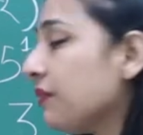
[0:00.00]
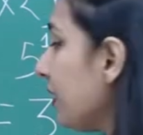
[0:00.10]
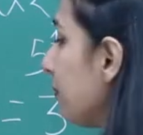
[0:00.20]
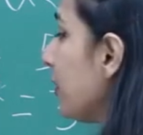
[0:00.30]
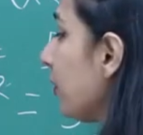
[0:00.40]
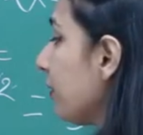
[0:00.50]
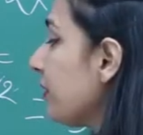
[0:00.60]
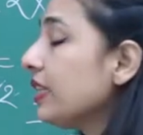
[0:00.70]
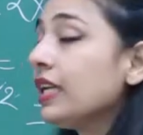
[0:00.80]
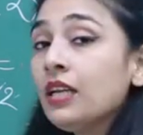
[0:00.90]
we will be going
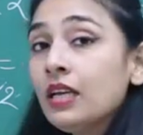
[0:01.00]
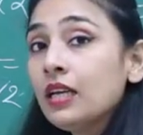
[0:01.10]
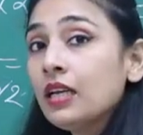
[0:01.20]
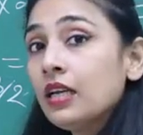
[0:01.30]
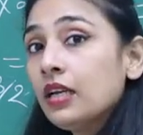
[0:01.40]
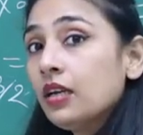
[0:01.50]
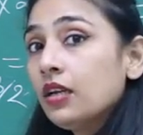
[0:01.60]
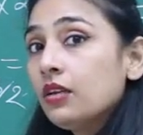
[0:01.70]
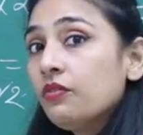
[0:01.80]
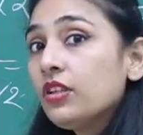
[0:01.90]
with the
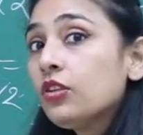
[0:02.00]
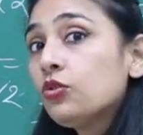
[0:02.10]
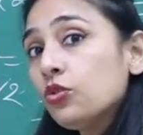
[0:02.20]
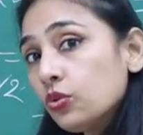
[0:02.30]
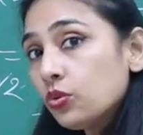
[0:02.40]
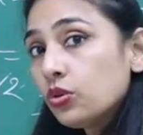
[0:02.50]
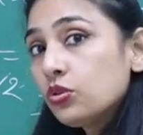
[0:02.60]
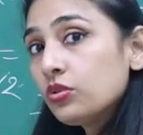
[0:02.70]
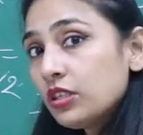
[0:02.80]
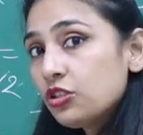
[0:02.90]
2.
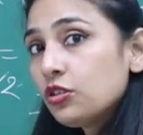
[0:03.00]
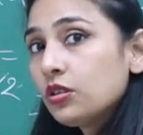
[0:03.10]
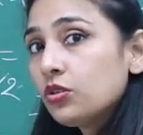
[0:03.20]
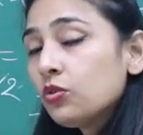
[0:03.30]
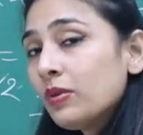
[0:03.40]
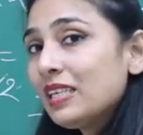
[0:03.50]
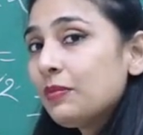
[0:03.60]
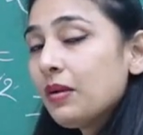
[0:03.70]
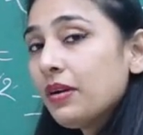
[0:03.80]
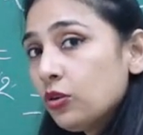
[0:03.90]
2 raised to 2
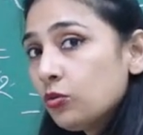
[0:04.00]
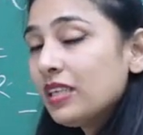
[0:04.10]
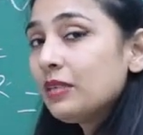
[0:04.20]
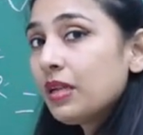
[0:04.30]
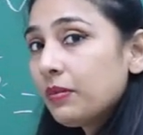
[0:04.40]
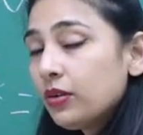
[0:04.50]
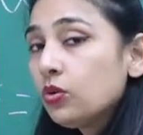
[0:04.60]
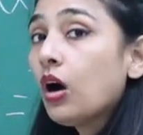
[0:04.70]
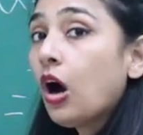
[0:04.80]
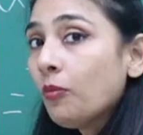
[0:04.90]
multiplied by 2 multiplied by
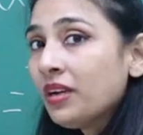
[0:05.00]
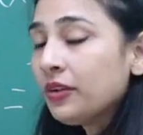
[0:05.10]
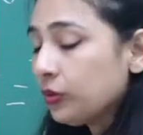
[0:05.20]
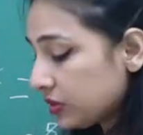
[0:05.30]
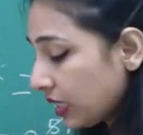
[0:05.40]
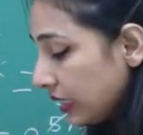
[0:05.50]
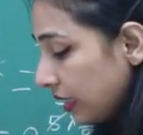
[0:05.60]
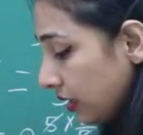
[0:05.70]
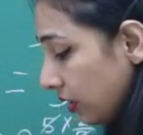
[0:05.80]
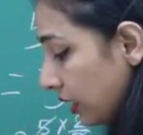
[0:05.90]
2. How many 2's are
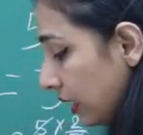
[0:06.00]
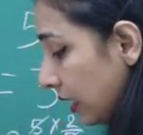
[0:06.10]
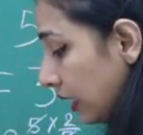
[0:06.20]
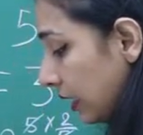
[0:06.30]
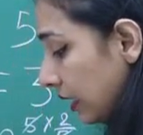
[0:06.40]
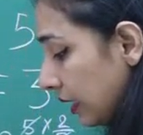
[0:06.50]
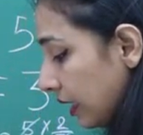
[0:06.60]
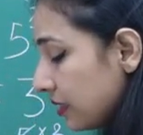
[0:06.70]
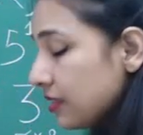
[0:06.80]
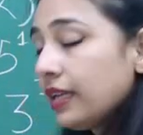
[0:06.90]
there?
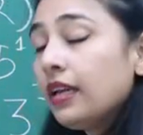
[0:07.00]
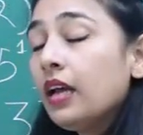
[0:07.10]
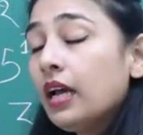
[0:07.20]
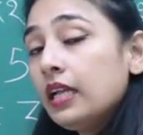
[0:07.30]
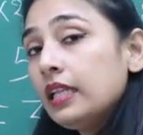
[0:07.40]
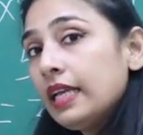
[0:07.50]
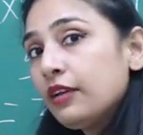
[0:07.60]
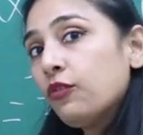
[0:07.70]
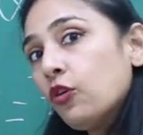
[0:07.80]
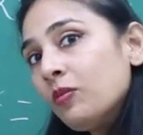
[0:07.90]
Let's say like
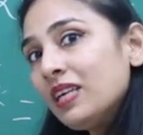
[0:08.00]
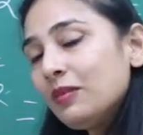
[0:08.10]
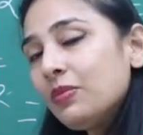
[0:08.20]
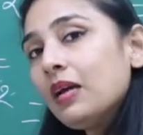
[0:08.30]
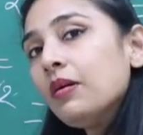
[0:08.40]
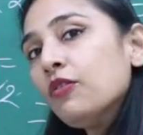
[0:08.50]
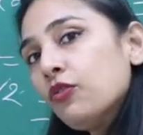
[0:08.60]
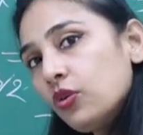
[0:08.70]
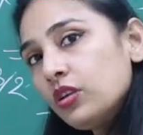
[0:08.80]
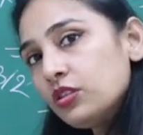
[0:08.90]
4 multiplied by
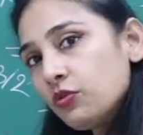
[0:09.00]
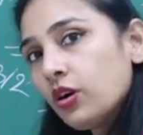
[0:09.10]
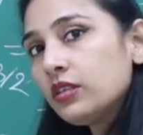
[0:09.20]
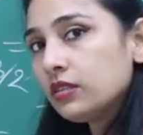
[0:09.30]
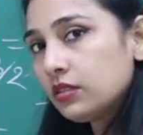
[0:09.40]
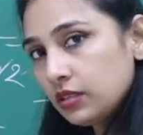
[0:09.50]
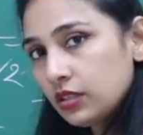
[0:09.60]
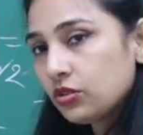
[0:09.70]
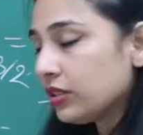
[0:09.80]
4 is what? 16. So